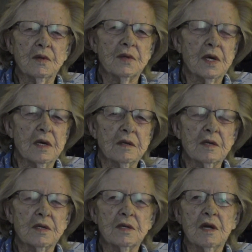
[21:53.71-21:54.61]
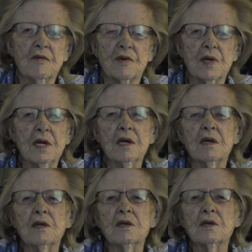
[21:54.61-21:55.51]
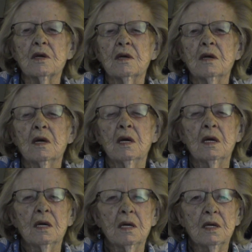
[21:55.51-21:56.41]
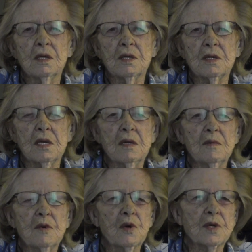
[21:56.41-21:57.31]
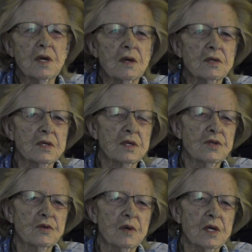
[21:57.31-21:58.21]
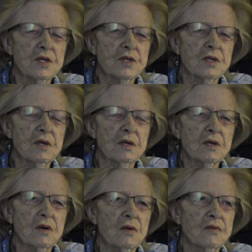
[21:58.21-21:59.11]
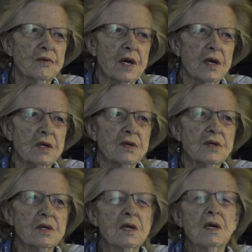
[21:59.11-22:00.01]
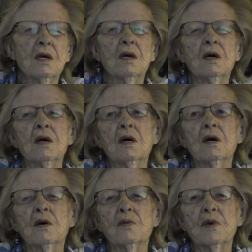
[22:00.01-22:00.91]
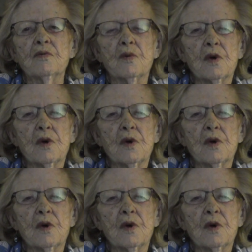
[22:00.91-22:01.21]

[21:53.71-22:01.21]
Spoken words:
thing that never ends is the motel situation on Colfax. We've